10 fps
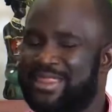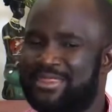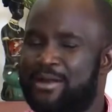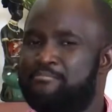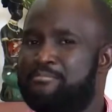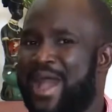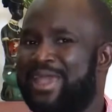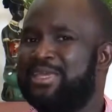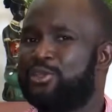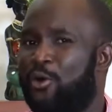in the
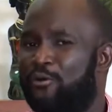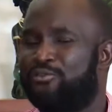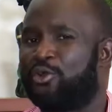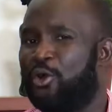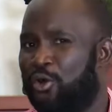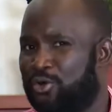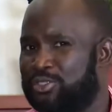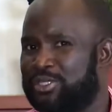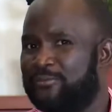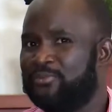mind of
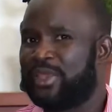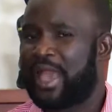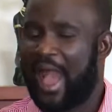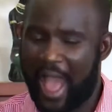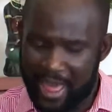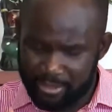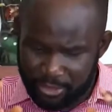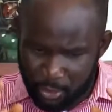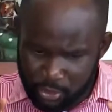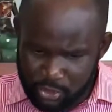God are
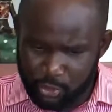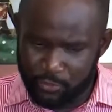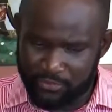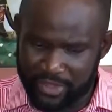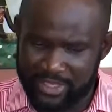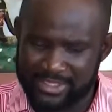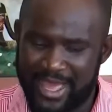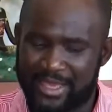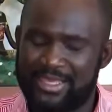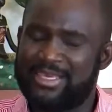those good things
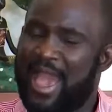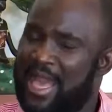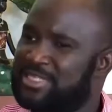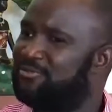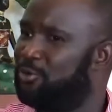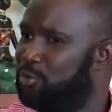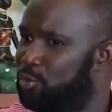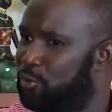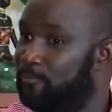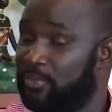that he has for
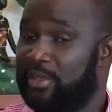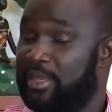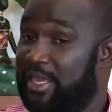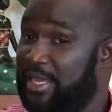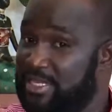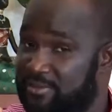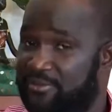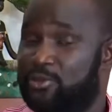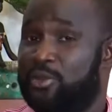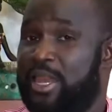you.
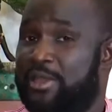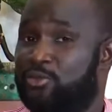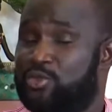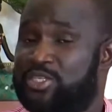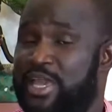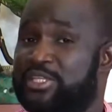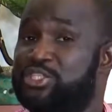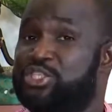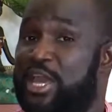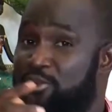Individually, like you
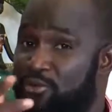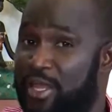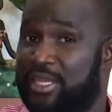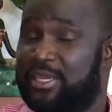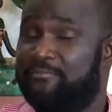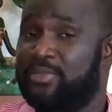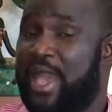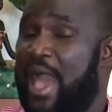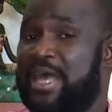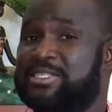said, generally
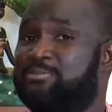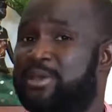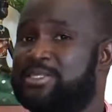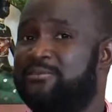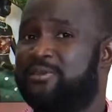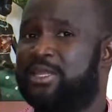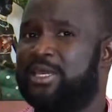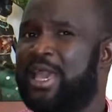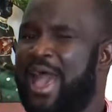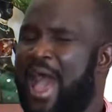and
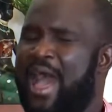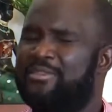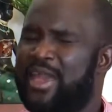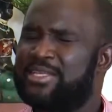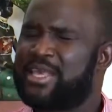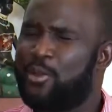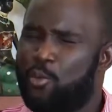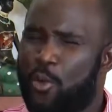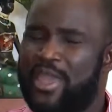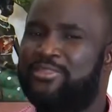specifically. And there is a
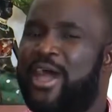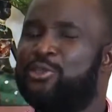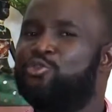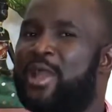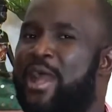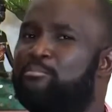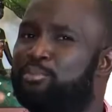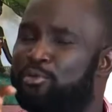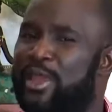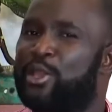way that you can
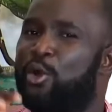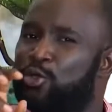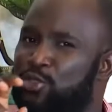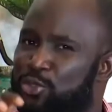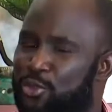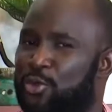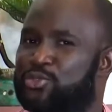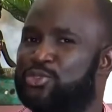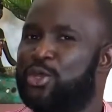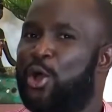pray God's
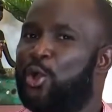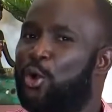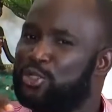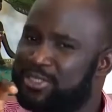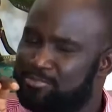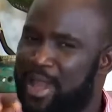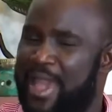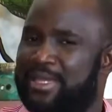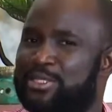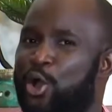thoughts, God's
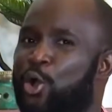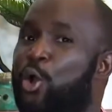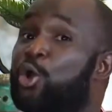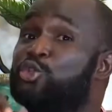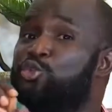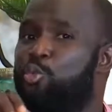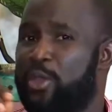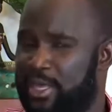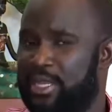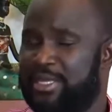mind, God's
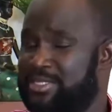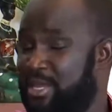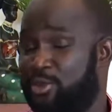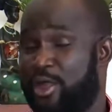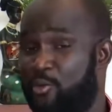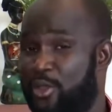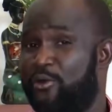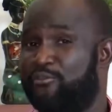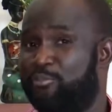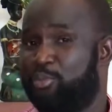will, that's another way
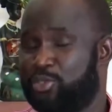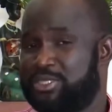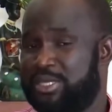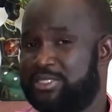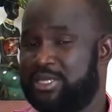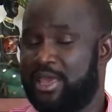of putting it,